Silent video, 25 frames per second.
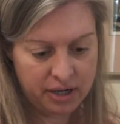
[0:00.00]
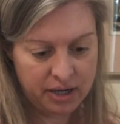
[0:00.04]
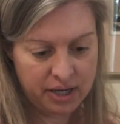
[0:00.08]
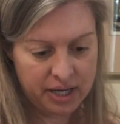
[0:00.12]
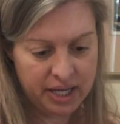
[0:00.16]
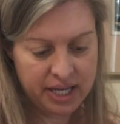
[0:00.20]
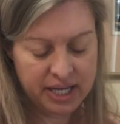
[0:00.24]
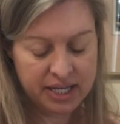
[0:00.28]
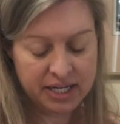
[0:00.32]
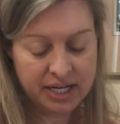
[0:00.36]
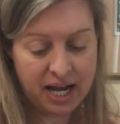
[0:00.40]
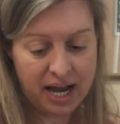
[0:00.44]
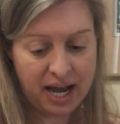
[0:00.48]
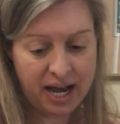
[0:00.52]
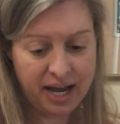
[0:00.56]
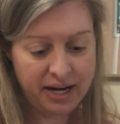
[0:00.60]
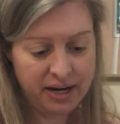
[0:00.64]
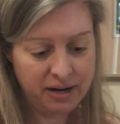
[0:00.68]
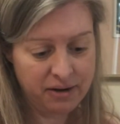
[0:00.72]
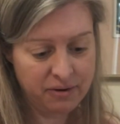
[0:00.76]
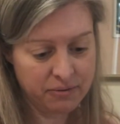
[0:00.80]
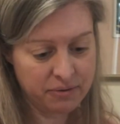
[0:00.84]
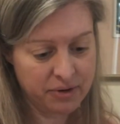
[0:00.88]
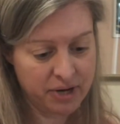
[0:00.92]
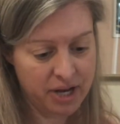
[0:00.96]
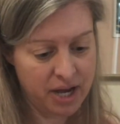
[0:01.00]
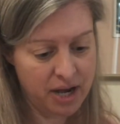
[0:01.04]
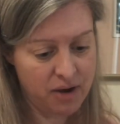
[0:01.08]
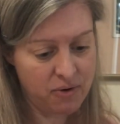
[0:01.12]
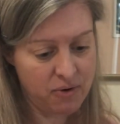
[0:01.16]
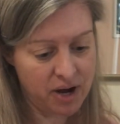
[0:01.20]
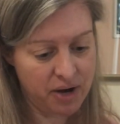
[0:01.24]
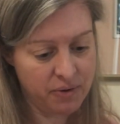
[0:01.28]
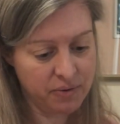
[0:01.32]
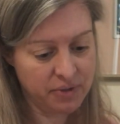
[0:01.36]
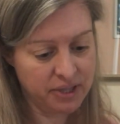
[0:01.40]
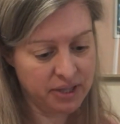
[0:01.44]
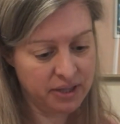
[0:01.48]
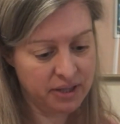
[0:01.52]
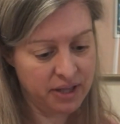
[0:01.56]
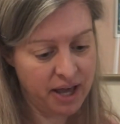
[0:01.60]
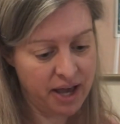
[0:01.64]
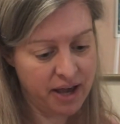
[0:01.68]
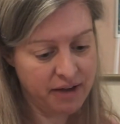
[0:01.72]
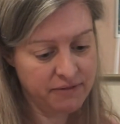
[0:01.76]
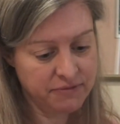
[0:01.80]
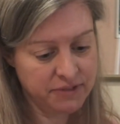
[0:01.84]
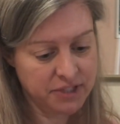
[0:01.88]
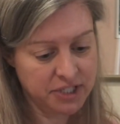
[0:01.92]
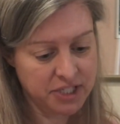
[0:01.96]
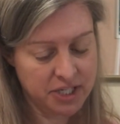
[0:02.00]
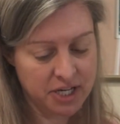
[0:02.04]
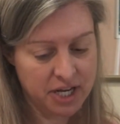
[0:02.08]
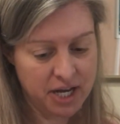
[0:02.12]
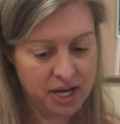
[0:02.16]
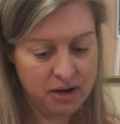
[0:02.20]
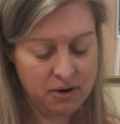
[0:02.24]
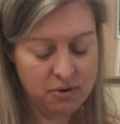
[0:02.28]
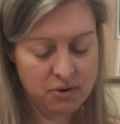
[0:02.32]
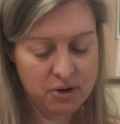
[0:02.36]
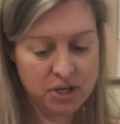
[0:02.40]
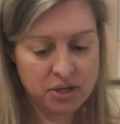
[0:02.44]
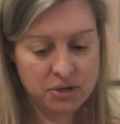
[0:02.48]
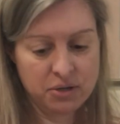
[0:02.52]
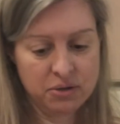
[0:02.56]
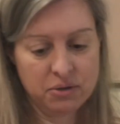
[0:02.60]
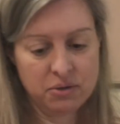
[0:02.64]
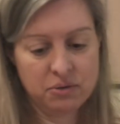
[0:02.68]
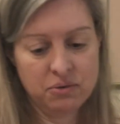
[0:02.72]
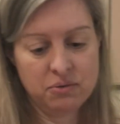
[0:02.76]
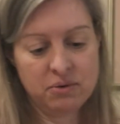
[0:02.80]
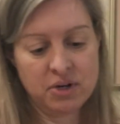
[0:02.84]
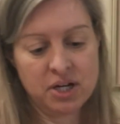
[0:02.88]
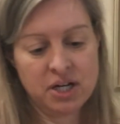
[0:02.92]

and I don't know, I would love to know who